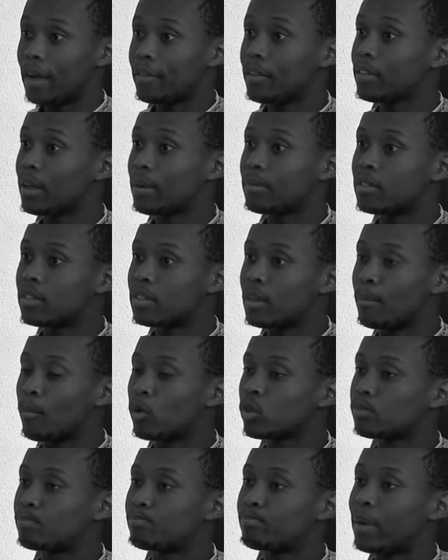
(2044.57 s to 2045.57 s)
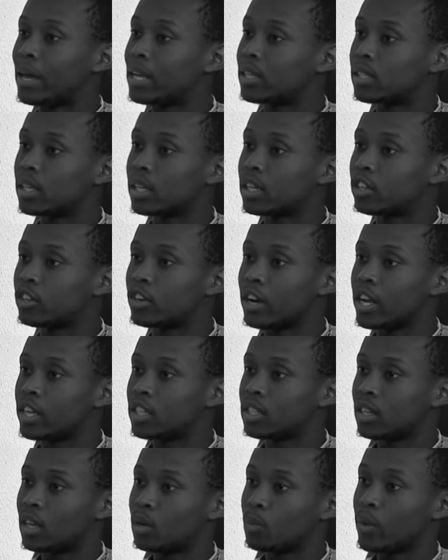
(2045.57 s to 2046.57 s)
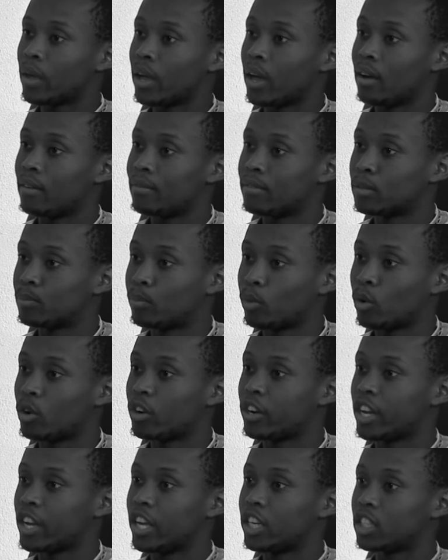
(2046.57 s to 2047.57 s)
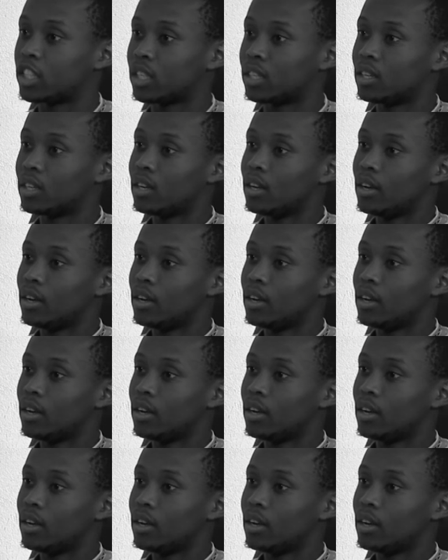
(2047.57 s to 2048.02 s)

I think that the most basic creation that we have is procreation.